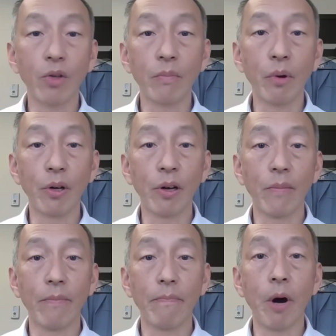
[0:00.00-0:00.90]
most
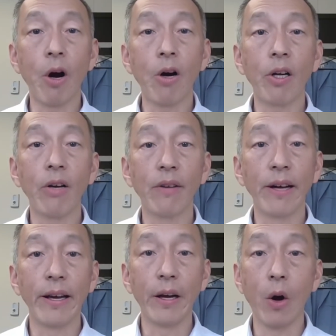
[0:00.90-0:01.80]
important part of
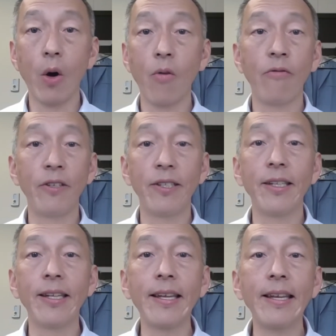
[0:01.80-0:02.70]
a home
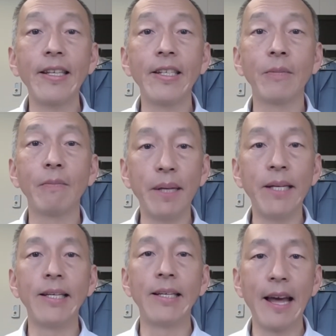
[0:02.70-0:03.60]
visit is
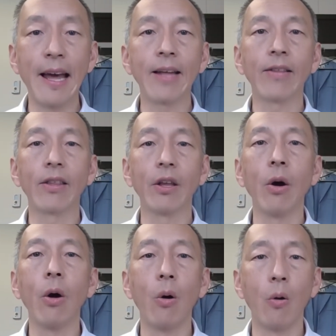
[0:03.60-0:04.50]
being at the
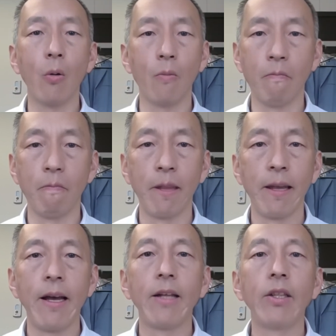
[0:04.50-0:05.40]
home.
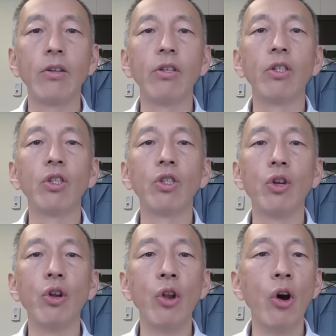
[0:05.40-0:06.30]
There is
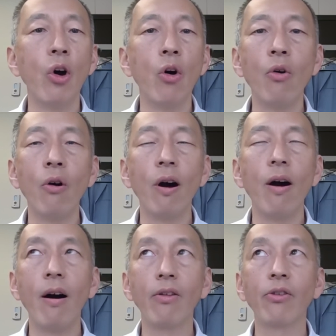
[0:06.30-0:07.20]
no
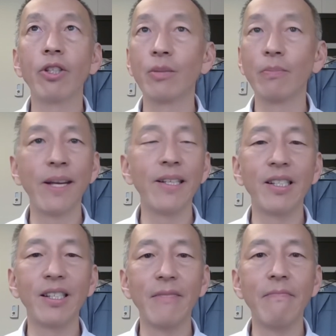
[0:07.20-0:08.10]
other
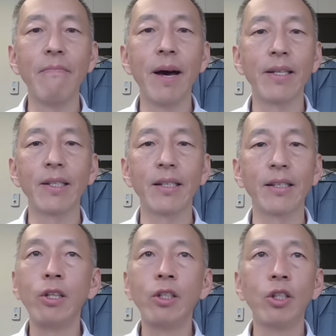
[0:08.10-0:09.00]
space in
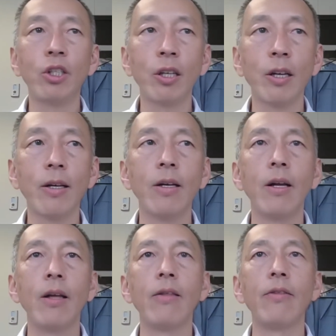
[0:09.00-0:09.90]
medicine that
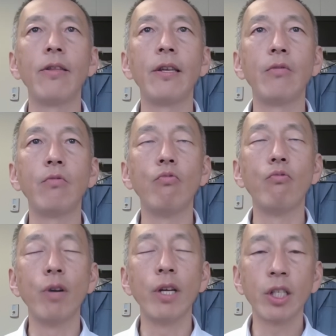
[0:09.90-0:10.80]
offers the
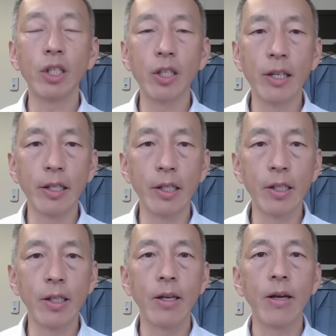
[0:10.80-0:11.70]

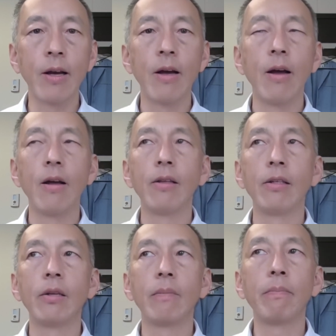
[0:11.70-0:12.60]
richness,
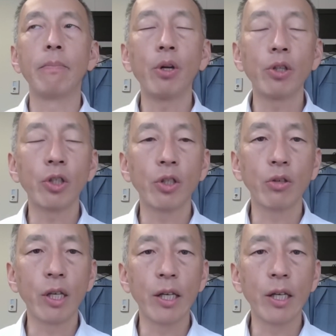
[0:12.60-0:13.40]
the personal